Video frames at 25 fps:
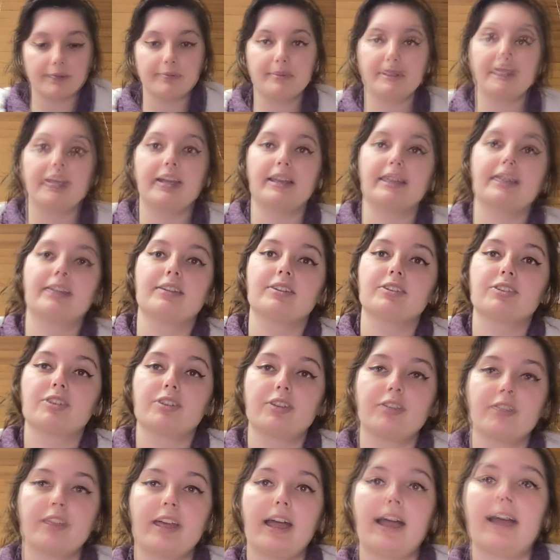on me, I can
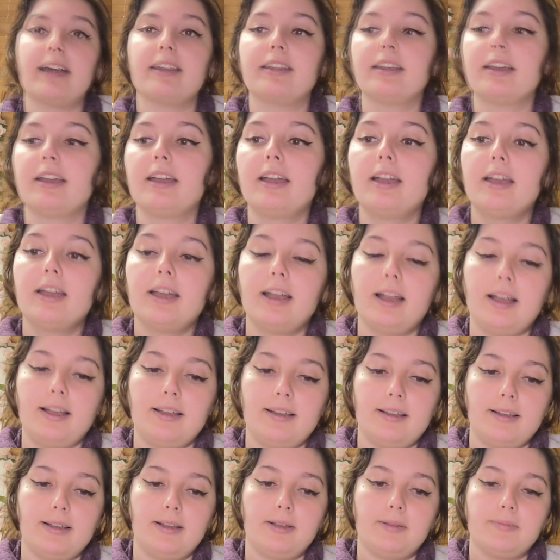assure you that.
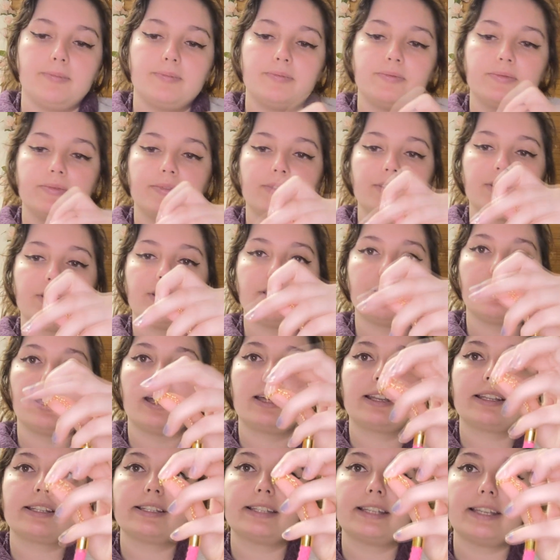So you can
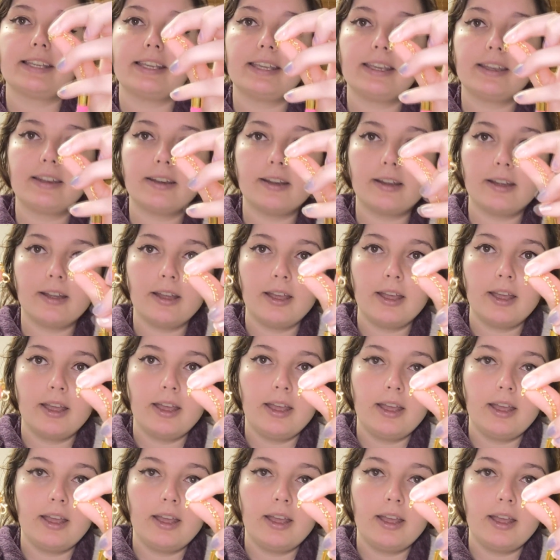kind of see here.